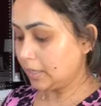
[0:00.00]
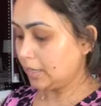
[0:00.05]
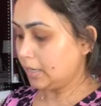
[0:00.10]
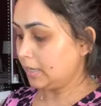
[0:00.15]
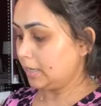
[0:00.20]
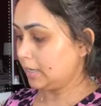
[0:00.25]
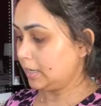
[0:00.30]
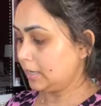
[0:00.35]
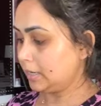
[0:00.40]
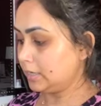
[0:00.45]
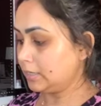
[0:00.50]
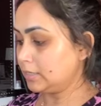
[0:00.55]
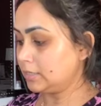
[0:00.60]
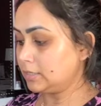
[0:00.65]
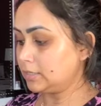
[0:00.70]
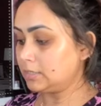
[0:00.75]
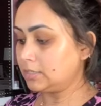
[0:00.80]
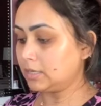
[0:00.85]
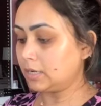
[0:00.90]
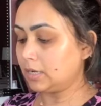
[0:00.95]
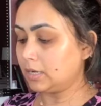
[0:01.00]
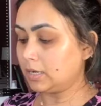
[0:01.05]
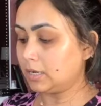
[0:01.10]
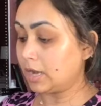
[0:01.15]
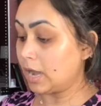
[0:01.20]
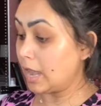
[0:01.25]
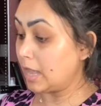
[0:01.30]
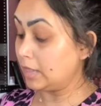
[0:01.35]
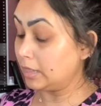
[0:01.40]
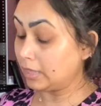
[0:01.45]
and
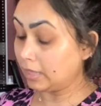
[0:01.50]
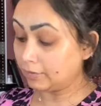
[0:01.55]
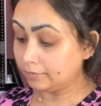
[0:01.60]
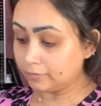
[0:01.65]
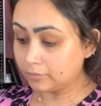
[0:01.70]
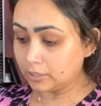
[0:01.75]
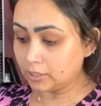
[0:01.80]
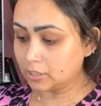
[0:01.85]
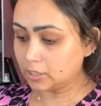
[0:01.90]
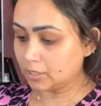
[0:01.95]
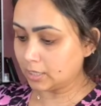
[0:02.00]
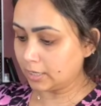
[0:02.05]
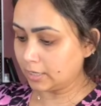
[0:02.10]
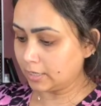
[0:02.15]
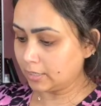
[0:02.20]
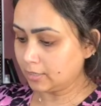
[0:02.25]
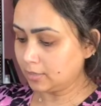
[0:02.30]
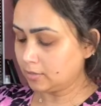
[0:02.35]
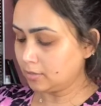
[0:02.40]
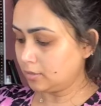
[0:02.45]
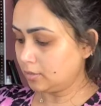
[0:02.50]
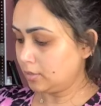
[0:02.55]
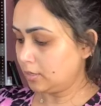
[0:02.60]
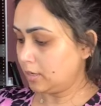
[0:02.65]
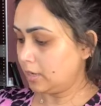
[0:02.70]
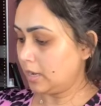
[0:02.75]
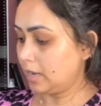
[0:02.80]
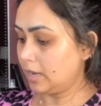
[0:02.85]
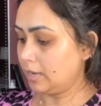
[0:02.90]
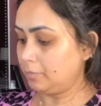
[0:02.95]
I love this thing.
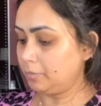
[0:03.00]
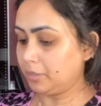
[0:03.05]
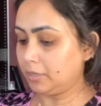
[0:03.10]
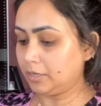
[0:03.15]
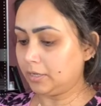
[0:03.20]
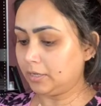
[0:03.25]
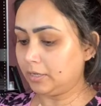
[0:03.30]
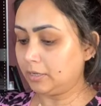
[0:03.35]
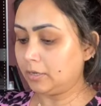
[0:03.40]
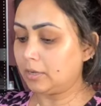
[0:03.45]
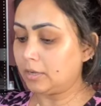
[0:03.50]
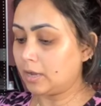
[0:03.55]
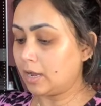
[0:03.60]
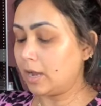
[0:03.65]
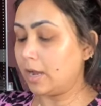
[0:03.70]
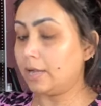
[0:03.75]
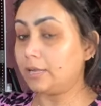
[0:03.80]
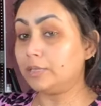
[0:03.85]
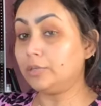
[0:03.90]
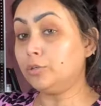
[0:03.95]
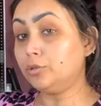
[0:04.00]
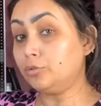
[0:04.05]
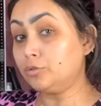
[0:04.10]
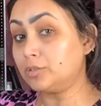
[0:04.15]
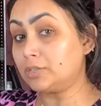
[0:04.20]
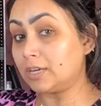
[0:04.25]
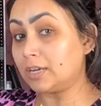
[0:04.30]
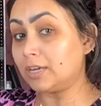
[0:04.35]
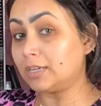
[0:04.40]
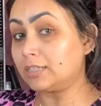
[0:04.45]
I mean, I
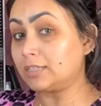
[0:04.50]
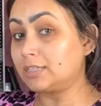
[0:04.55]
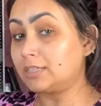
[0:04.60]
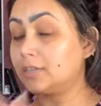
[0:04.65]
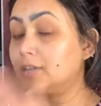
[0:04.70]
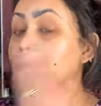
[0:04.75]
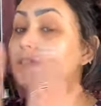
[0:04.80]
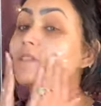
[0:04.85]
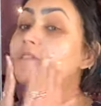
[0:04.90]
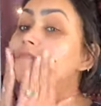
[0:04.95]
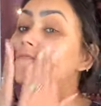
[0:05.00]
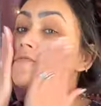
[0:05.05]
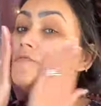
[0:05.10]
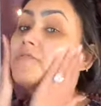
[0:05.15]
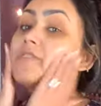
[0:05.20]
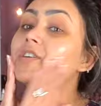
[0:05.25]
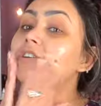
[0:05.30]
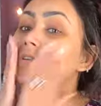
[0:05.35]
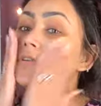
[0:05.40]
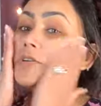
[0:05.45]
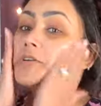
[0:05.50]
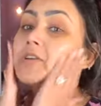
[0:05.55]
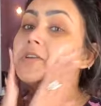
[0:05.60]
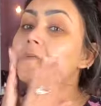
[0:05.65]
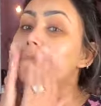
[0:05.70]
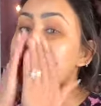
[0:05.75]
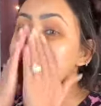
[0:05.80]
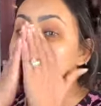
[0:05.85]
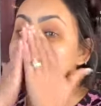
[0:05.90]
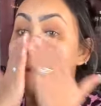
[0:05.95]
use it
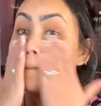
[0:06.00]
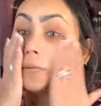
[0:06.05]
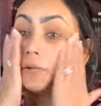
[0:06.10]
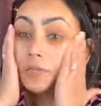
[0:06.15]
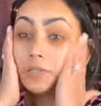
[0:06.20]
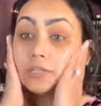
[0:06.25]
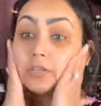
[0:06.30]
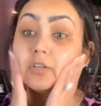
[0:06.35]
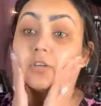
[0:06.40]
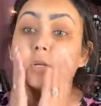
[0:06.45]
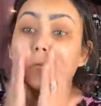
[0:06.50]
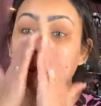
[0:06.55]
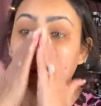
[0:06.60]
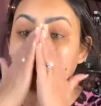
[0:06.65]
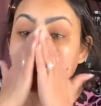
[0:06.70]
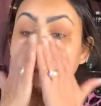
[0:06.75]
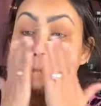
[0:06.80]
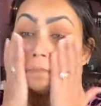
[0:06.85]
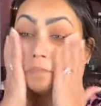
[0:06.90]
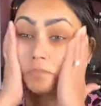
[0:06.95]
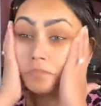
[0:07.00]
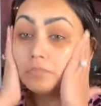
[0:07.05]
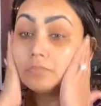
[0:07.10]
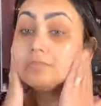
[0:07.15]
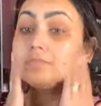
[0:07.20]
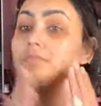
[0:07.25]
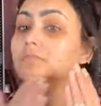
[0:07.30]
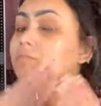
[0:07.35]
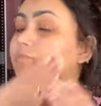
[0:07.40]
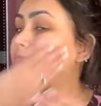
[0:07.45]
very dearly
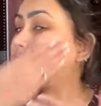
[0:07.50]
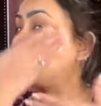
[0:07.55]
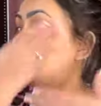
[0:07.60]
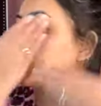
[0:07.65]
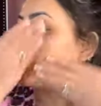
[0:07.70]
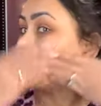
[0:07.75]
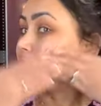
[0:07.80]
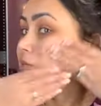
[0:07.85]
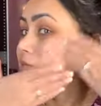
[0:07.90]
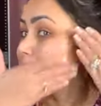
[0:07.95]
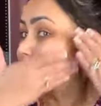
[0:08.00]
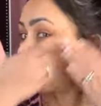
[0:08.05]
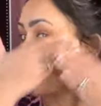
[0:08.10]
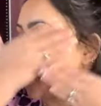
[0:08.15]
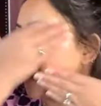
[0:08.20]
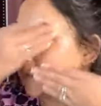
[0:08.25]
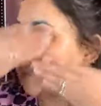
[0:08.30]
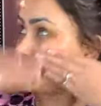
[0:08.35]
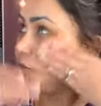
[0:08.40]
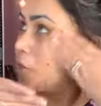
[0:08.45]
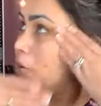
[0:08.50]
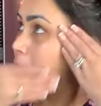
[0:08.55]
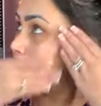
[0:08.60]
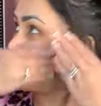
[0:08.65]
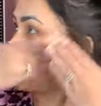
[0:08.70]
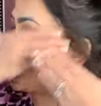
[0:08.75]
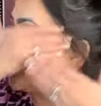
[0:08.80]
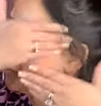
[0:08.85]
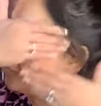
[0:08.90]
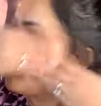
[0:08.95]
because I don't
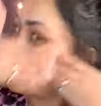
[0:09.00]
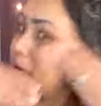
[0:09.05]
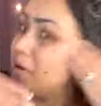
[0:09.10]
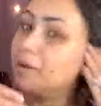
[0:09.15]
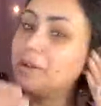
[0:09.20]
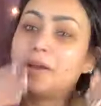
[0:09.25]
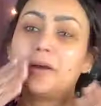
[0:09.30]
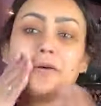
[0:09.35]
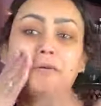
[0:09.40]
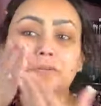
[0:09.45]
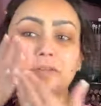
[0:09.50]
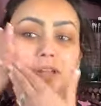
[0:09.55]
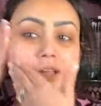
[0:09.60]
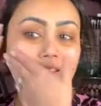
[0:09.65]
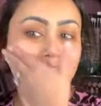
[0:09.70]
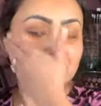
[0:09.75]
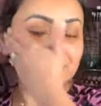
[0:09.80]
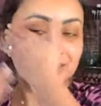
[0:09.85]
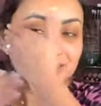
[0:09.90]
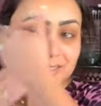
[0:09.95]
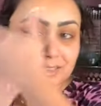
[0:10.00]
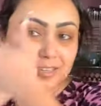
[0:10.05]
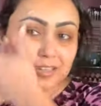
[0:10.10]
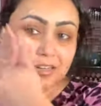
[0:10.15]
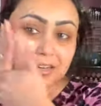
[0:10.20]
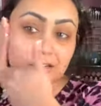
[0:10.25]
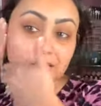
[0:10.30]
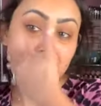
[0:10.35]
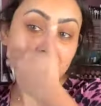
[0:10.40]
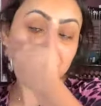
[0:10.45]
want to run out, and this
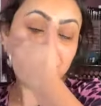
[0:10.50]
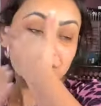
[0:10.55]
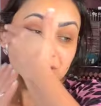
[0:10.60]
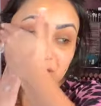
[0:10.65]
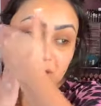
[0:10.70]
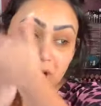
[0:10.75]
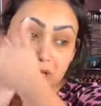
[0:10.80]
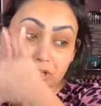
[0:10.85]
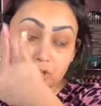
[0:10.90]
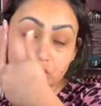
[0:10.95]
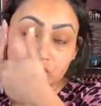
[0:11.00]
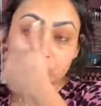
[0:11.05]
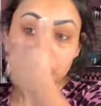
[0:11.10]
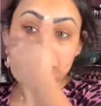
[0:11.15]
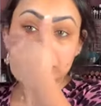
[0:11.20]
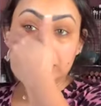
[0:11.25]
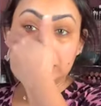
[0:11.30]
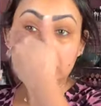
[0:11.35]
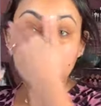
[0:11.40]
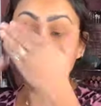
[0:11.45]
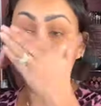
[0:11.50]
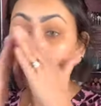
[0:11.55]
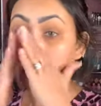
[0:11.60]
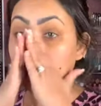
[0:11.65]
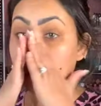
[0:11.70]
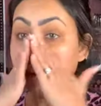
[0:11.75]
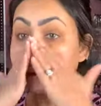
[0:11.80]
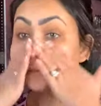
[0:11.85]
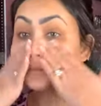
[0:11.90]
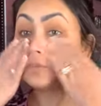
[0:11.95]
sucker is not cheap.
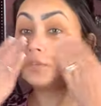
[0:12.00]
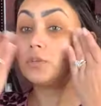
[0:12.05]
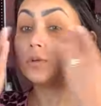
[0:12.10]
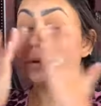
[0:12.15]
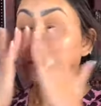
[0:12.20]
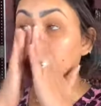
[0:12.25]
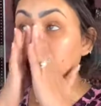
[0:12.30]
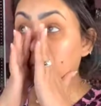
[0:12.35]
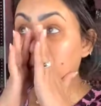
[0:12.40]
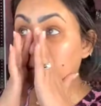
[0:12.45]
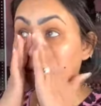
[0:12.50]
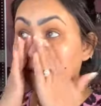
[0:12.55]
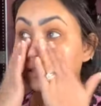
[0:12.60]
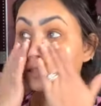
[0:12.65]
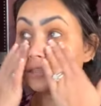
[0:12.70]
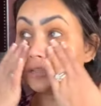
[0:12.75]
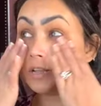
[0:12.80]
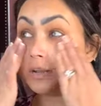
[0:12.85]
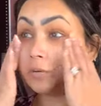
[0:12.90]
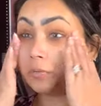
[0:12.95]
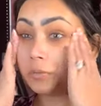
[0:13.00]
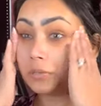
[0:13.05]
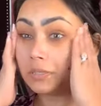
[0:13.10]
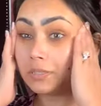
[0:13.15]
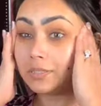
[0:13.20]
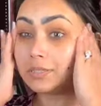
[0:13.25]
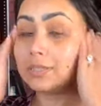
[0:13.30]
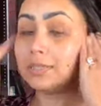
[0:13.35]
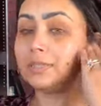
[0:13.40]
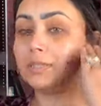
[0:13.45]
So because of that
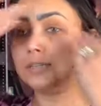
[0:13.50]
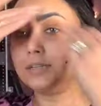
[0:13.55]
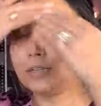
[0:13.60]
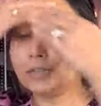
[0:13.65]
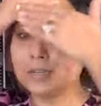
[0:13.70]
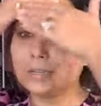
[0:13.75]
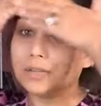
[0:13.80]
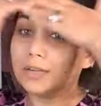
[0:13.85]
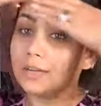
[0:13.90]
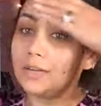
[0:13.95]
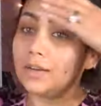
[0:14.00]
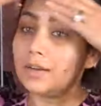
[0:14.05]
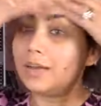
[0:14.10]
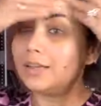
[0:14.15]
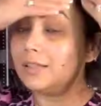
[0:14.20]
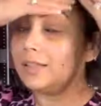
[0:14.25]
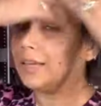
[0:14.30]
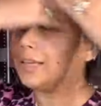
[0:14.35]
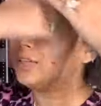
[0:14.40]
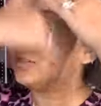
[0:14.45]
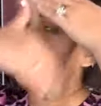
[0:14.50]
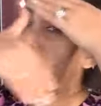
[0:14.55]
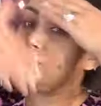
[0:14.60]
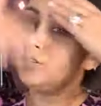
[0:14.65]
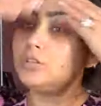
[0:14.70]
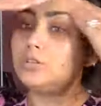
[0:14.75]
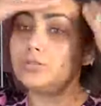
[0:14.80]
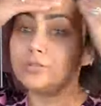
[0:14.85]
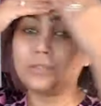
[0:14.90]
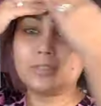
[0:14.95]
reason, I like to
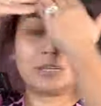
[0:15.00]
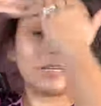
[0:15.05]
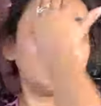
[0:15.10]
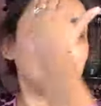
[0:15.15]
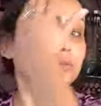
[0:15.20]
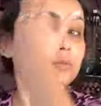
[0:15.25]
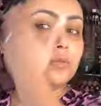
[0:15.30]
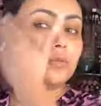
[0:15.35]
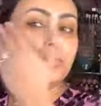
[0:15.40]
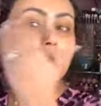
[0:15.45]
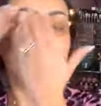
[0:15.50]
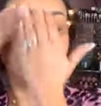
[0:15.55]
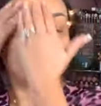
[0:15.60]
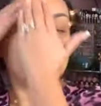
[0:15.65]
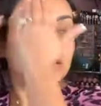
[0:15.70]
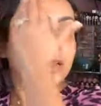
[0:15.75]
use it when